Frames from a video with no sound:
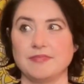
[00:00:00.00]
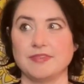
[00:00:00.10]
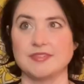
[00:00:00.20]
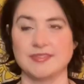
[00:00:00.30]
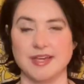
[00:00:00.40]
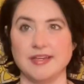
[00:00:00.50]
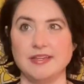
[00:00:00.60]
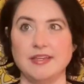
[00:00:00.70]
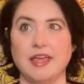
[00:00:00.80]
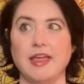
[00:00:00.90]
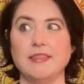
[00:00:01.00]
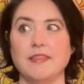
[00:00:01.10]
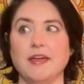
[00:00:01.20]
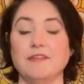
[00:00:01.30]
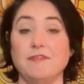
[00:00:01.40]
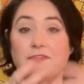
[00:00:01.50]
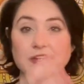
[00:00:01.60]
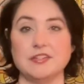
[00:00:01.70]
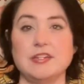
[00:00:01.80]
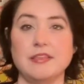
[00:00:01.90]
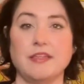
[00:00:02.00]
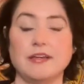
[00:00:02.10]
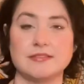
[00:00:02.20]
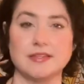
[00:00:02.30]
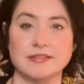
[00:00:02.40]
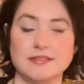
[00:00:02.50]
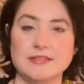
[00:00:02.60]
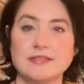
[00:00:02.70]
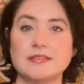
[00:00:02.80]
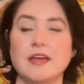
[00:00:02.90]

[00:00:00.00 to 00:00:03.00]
said and then finishing that sentence,